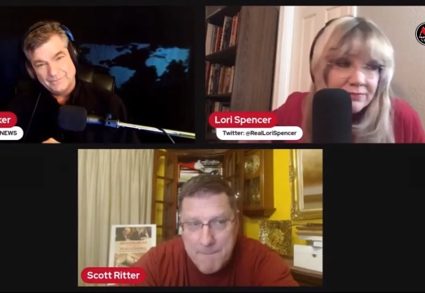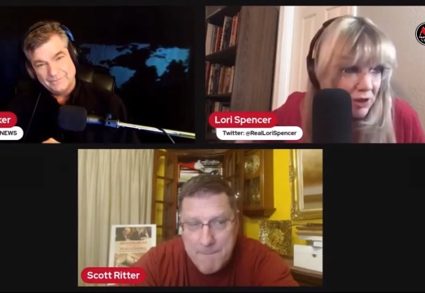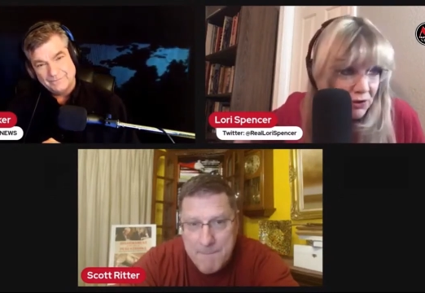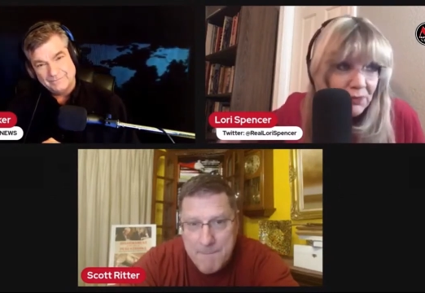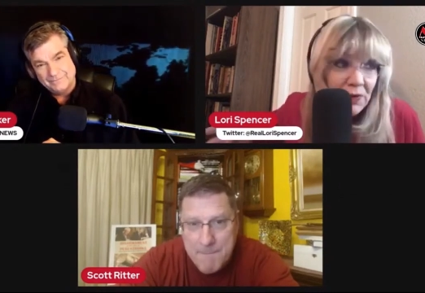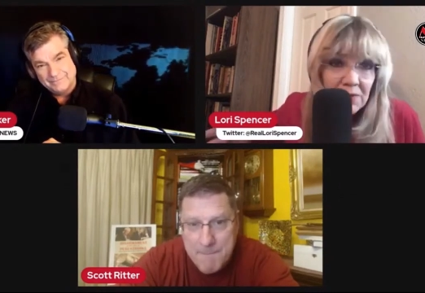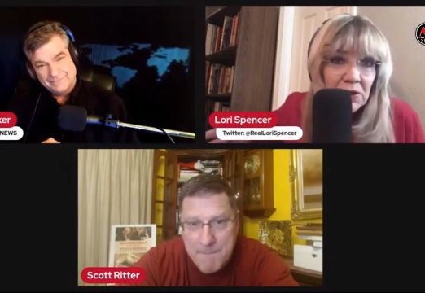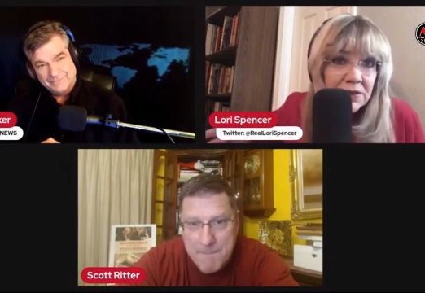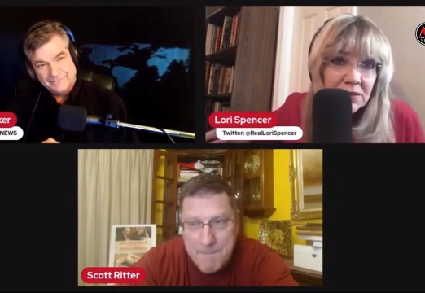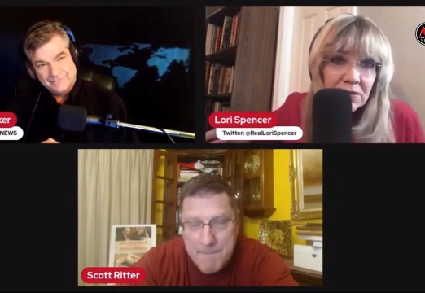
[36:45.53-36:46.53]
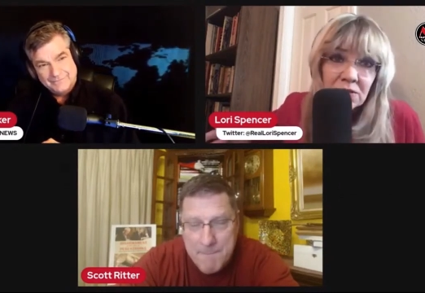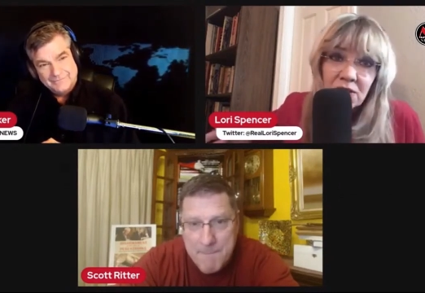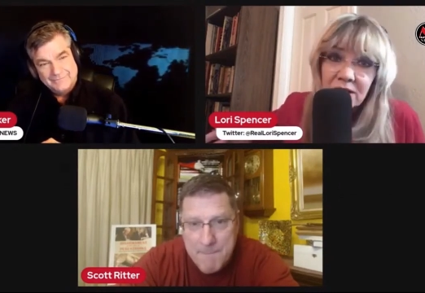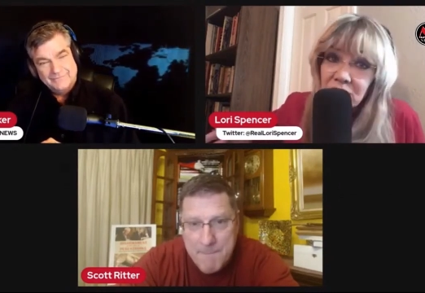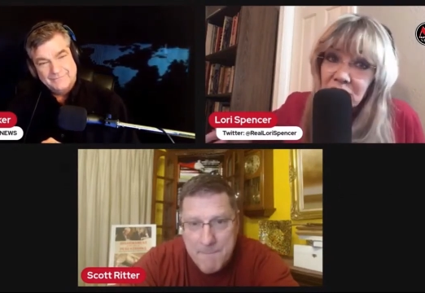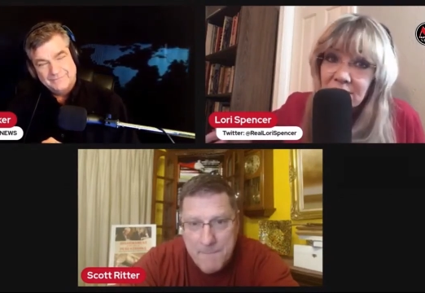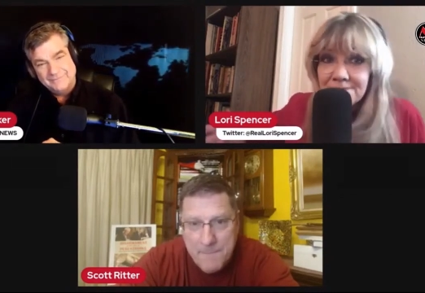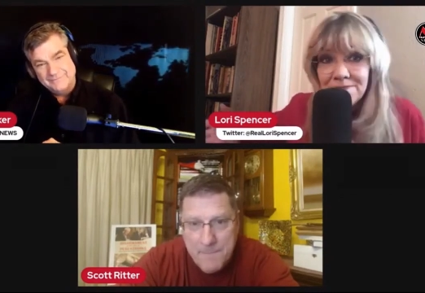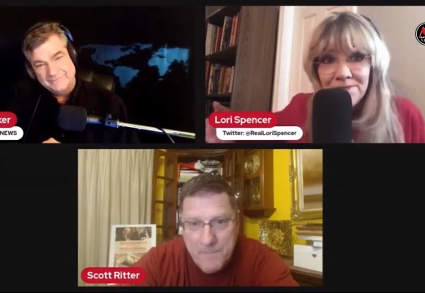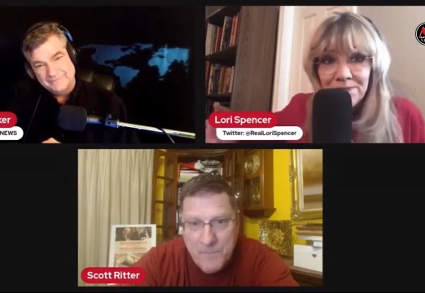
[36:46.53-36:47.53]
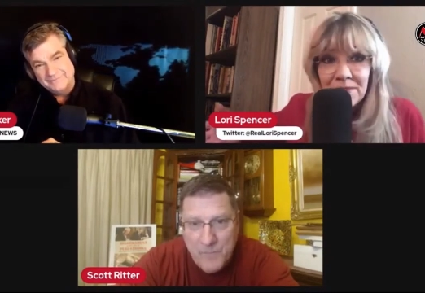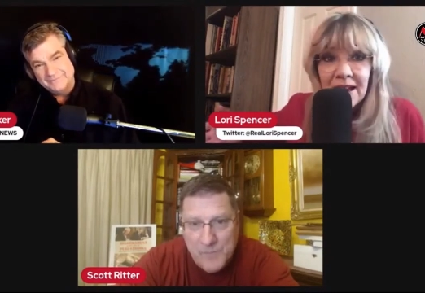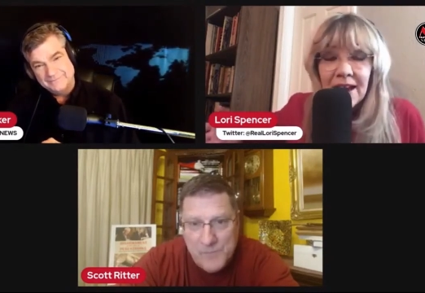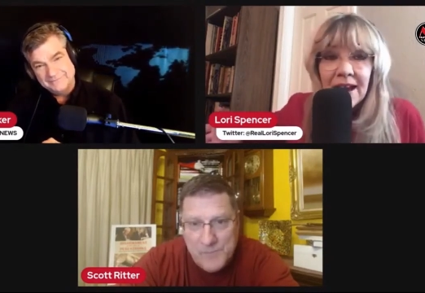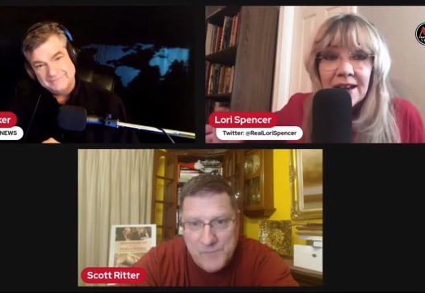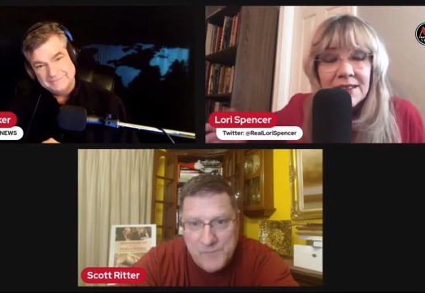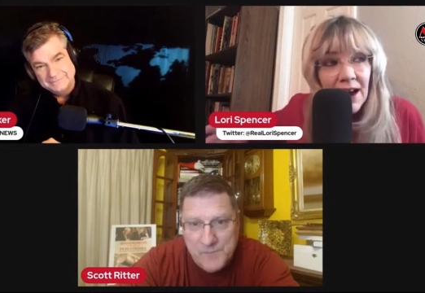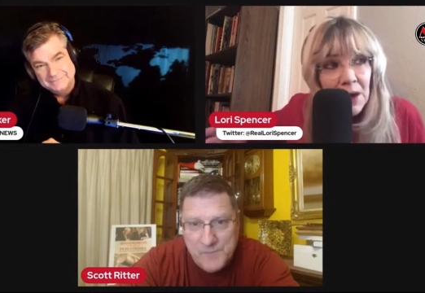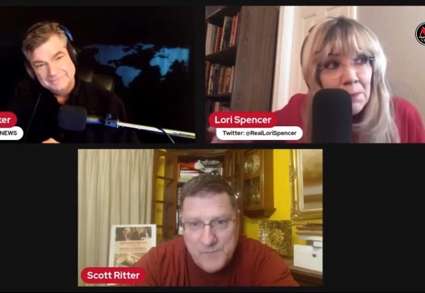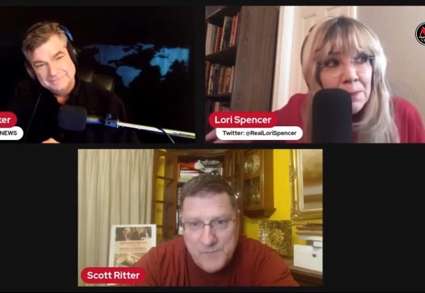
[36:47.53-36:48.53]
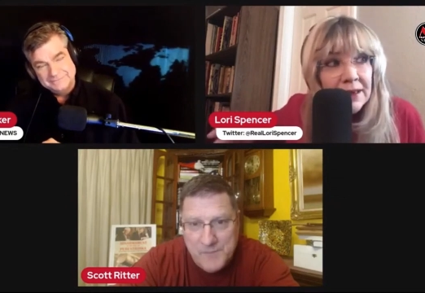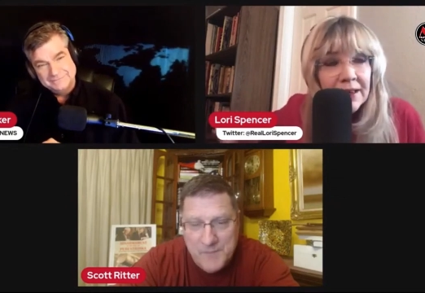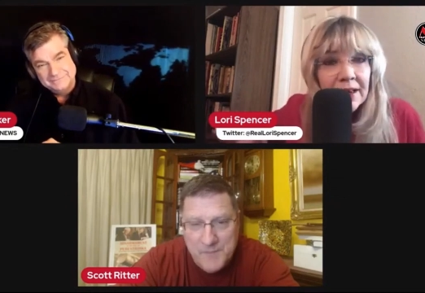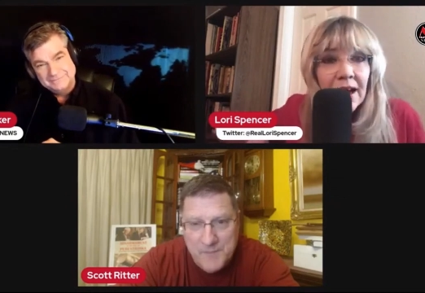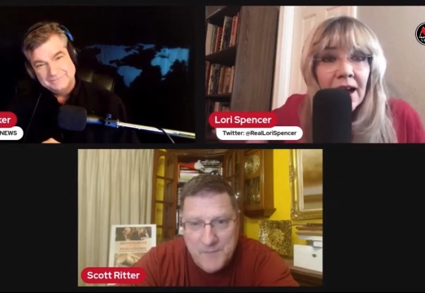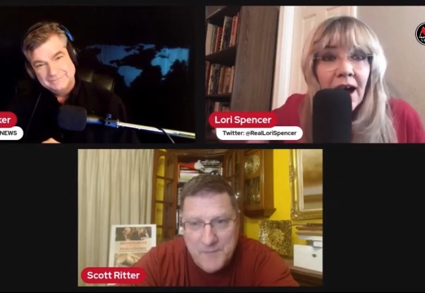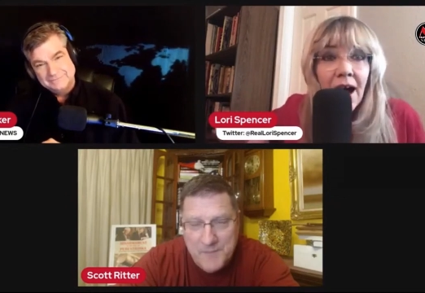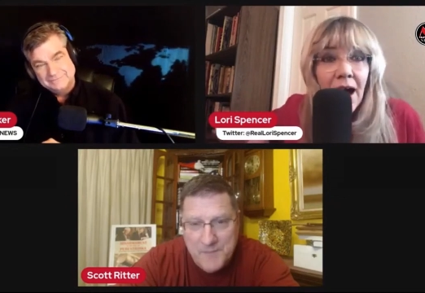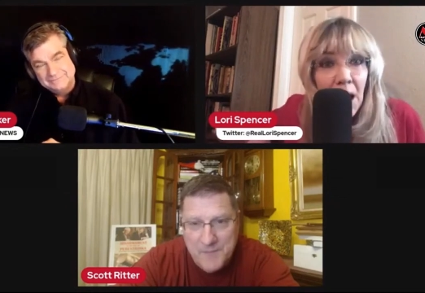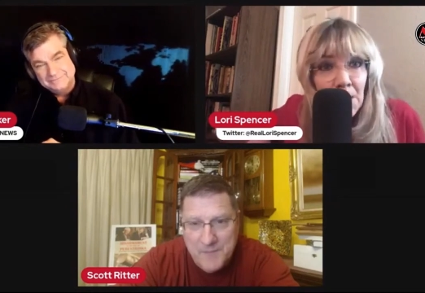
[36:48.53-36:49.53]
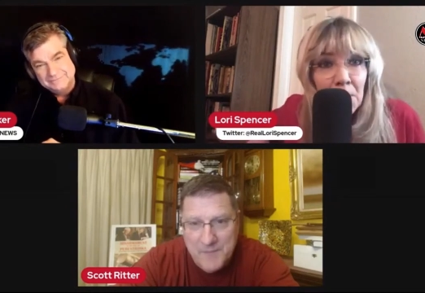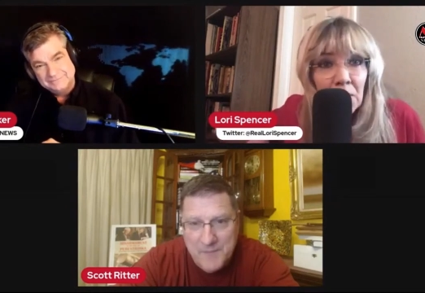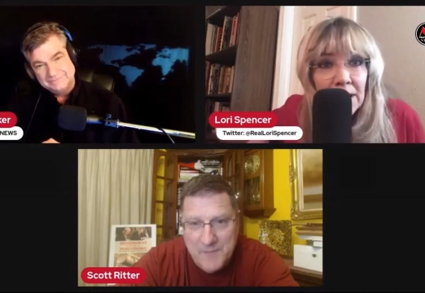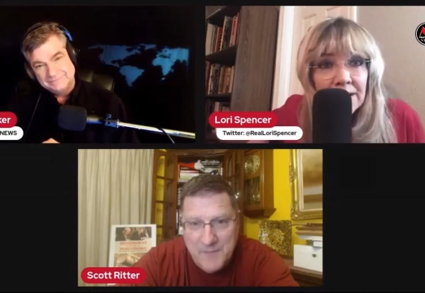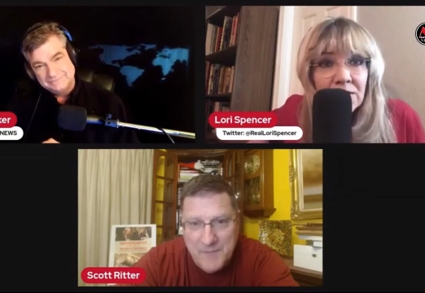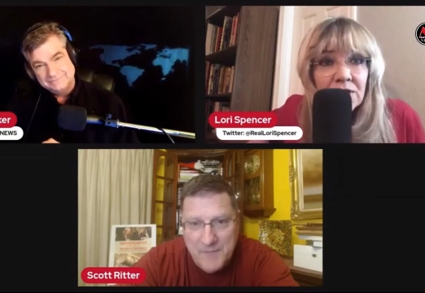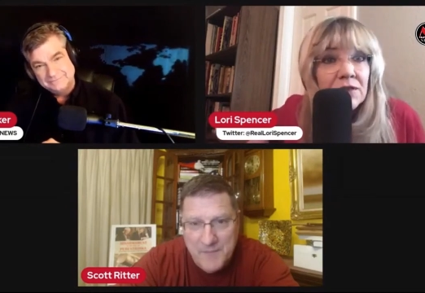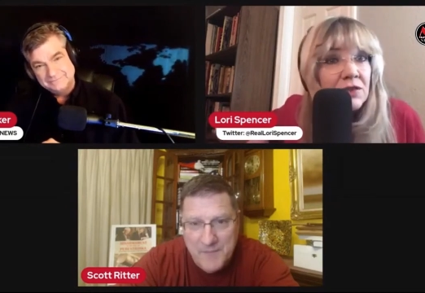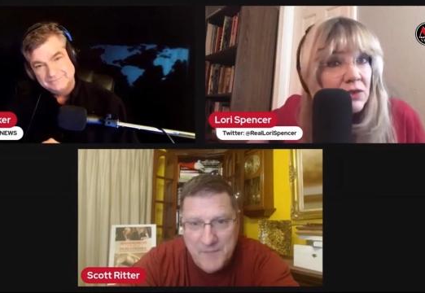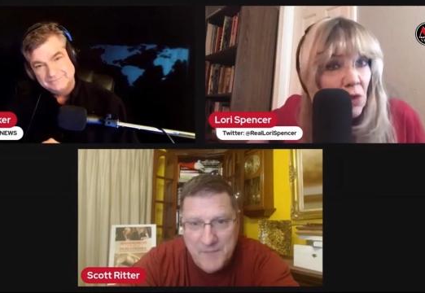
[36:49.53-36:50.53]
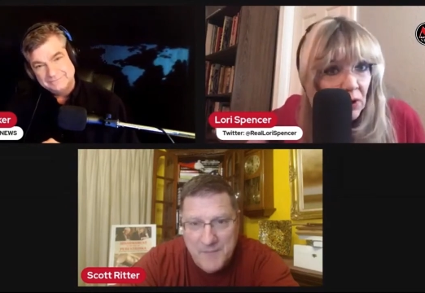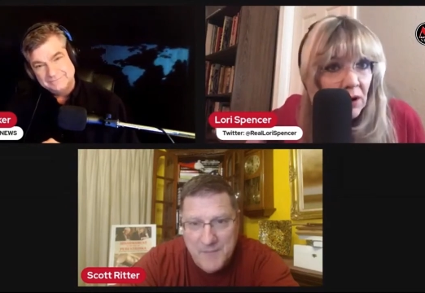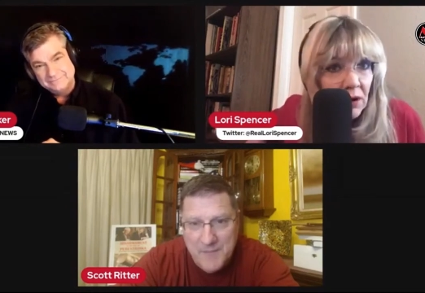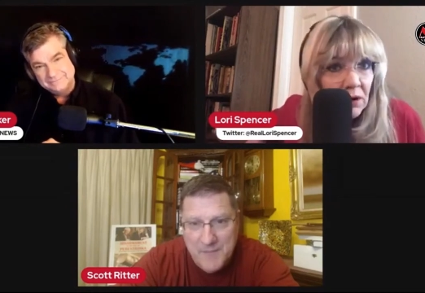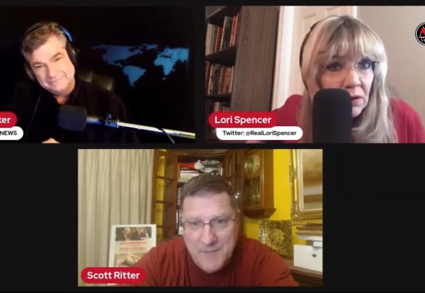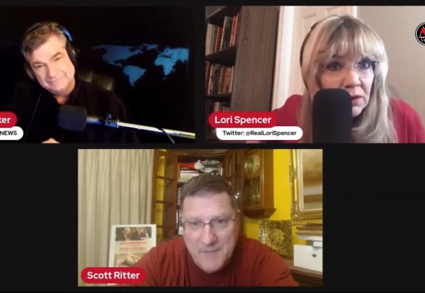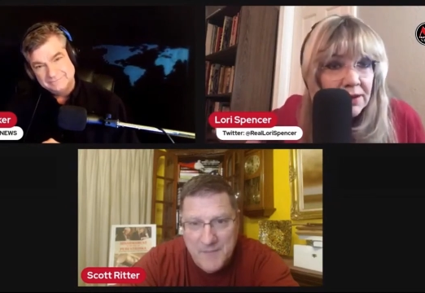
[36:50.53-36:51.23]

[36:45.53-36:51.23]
Speaker 1: your favorite search engine and type in Operation Zorro.